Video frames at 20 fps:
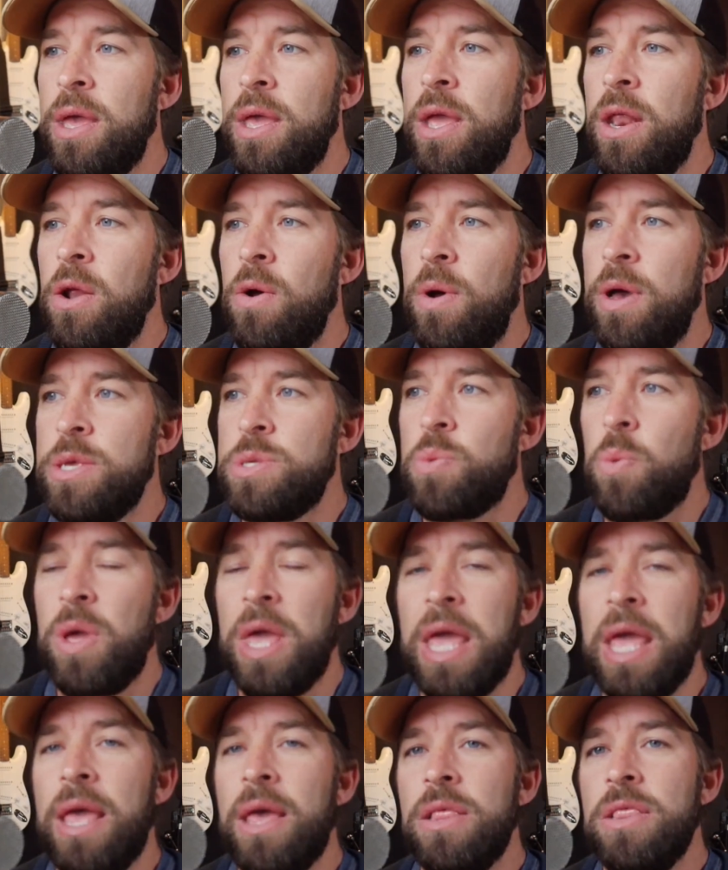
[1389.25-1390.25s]
You know, as
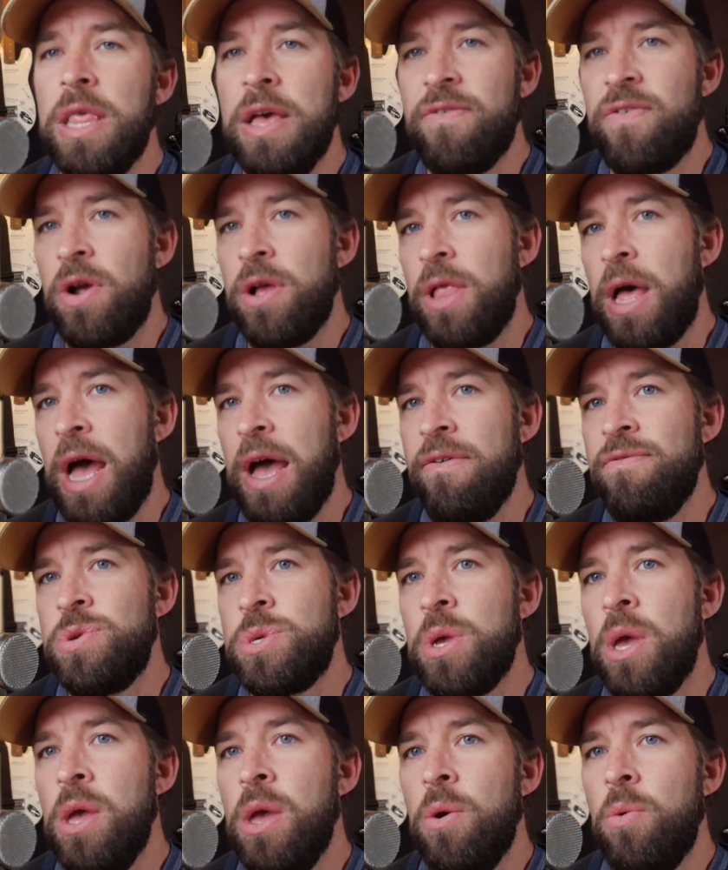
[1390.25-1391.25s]
we live our
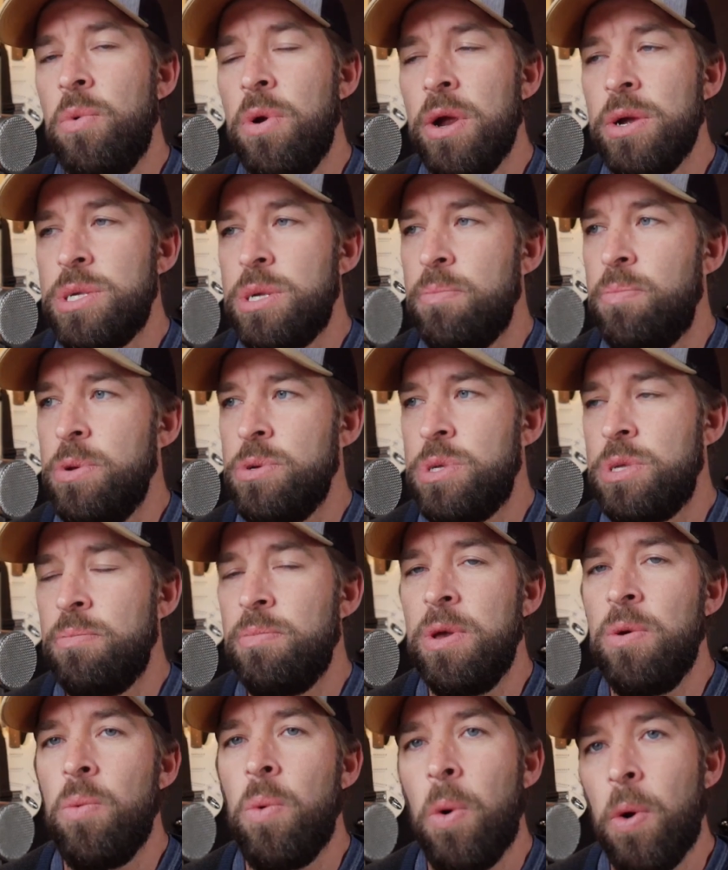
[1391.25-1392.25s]
lives, we are supposed to
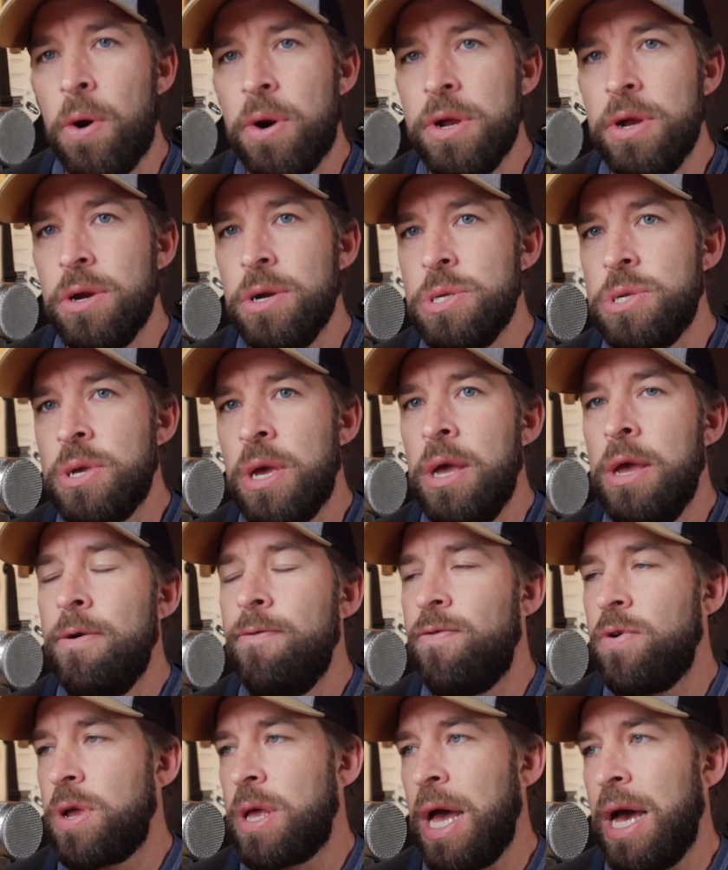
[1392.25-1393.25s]
be warriors
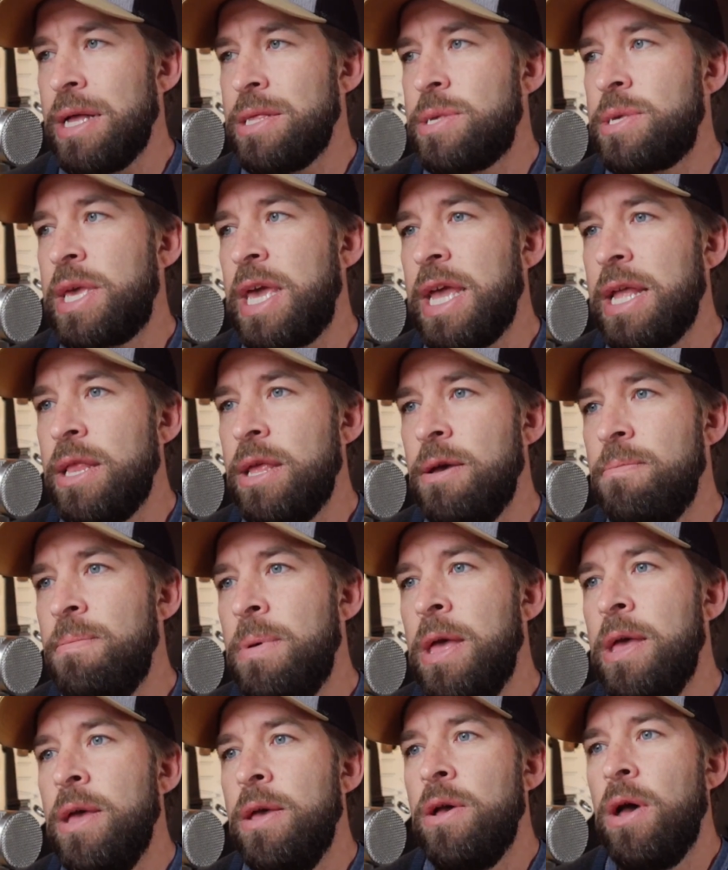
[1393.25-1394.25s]
for God's kingdom,
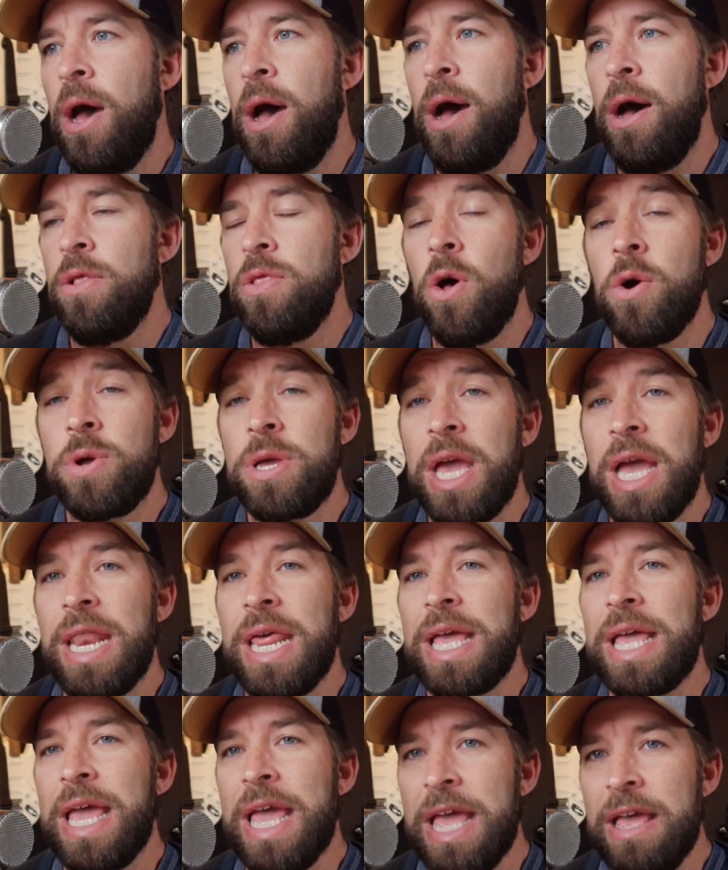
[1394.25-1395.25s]
uh,
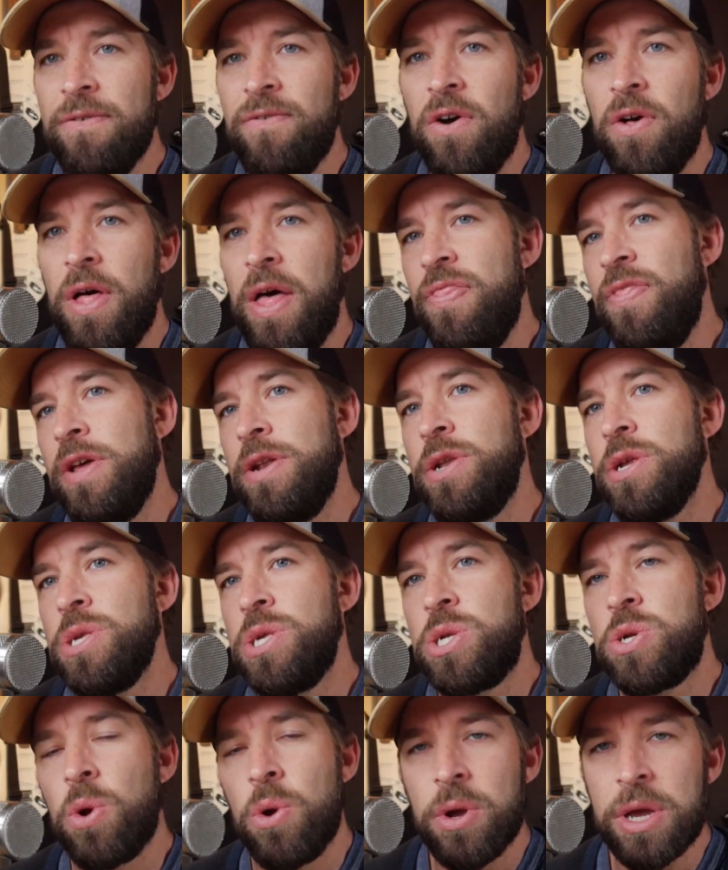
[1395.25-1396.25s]
locating evil and then
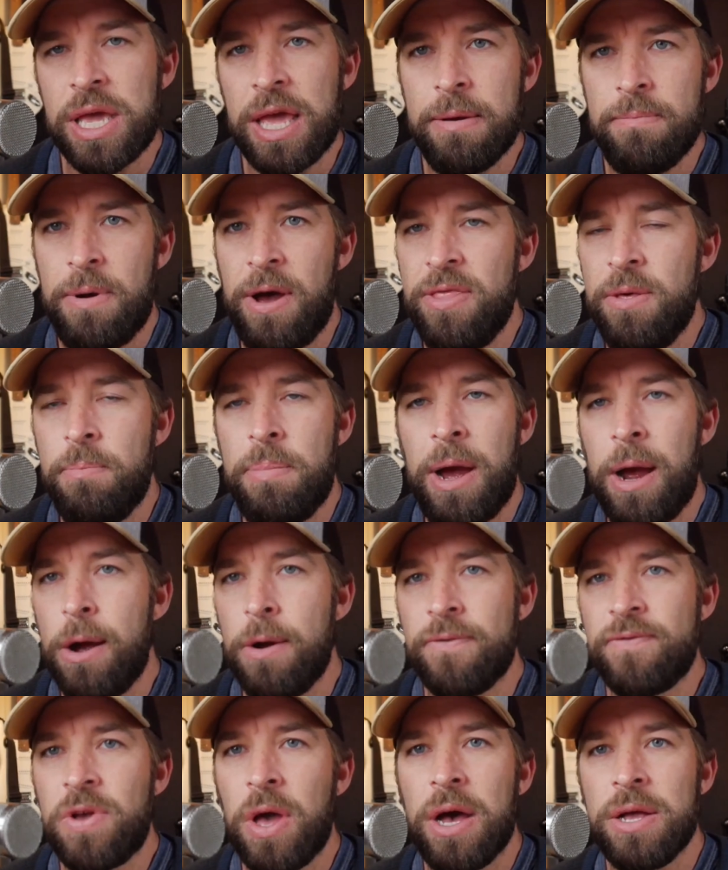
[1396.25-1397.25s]
destroying it by the
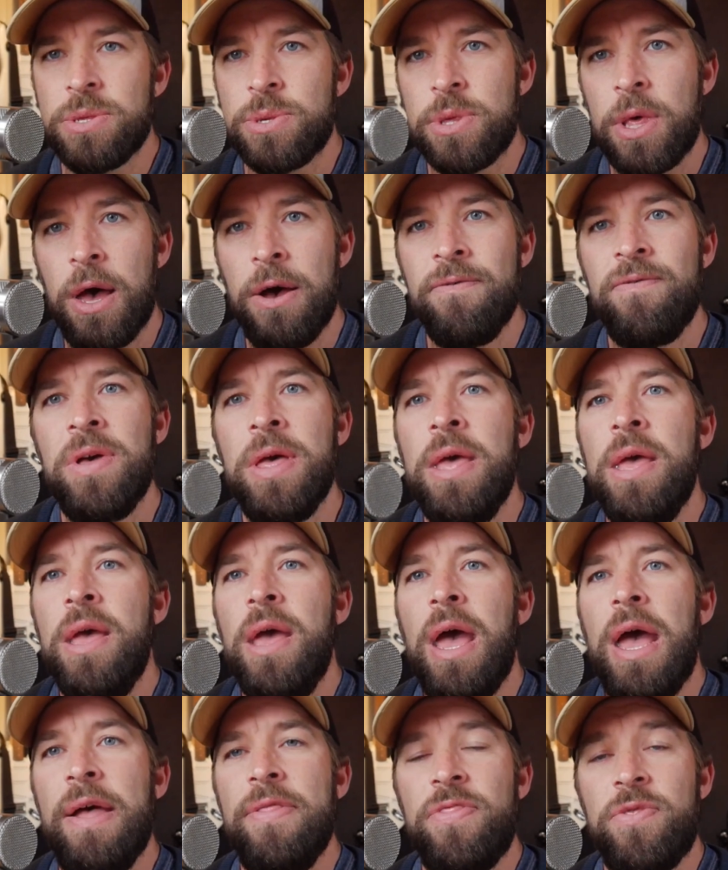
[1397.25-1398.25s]
power of God's love
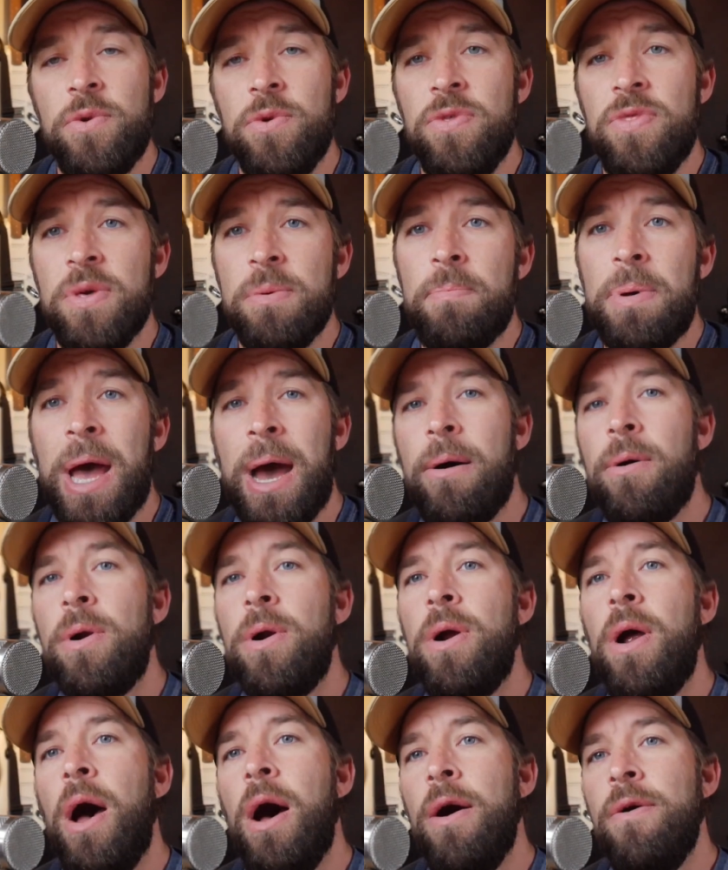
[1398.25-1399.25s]
and through the
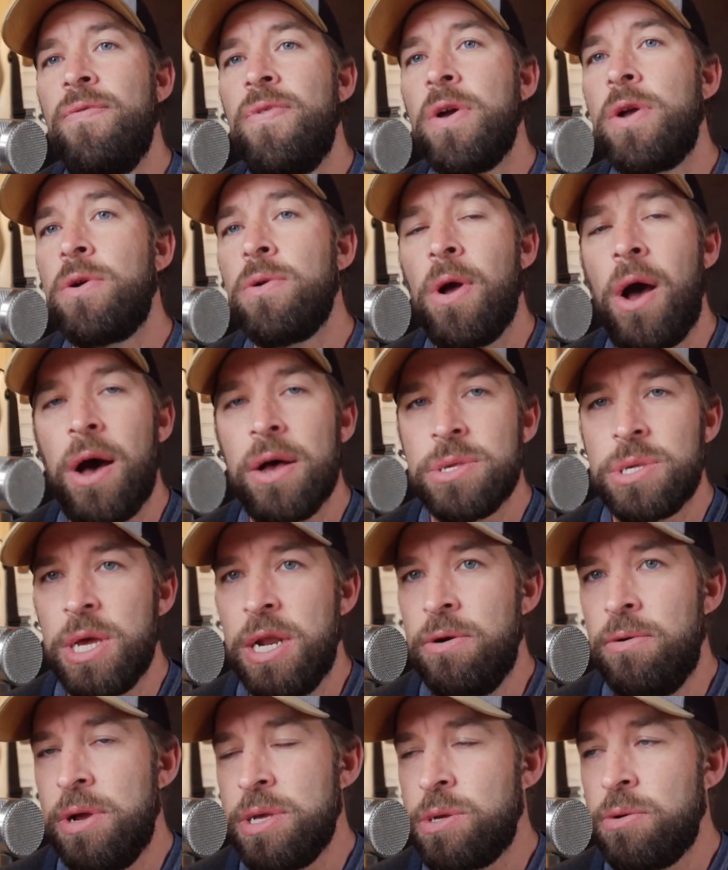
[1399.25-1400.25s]
power of the cross
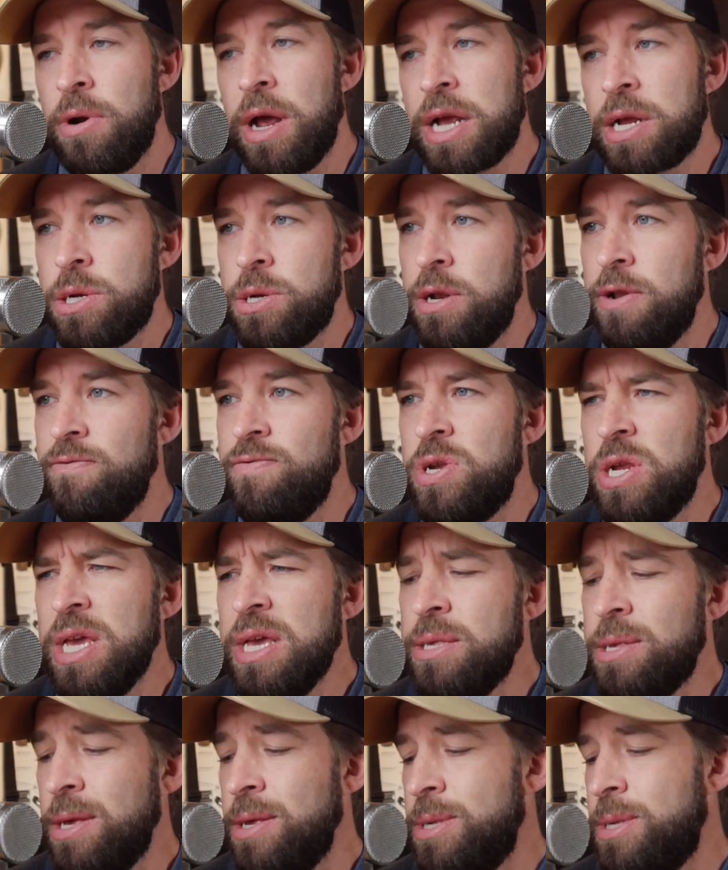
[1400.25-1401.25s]
and resurrection of
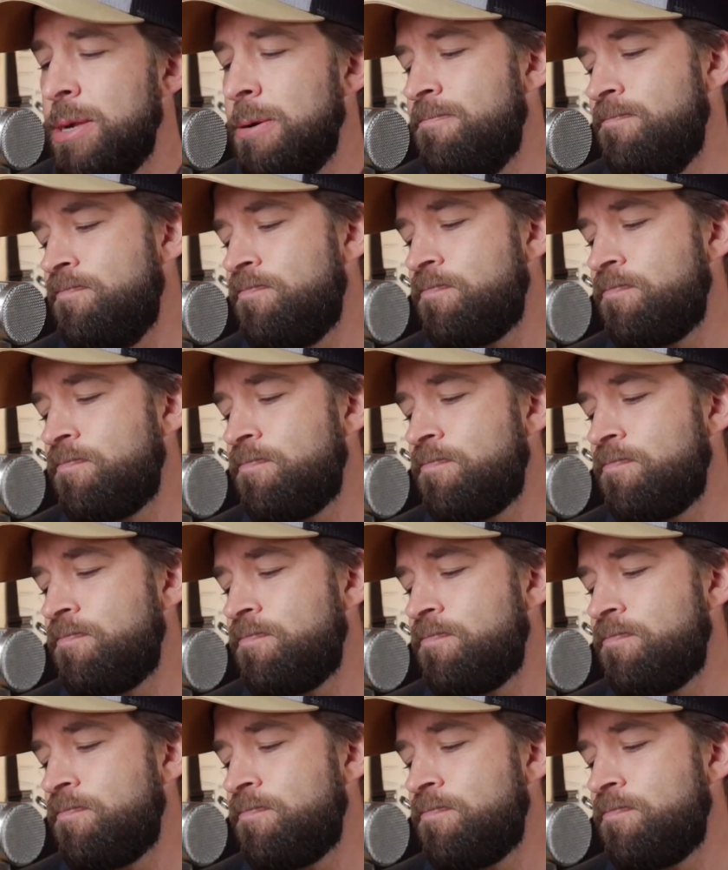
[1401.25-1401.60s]
Jesus.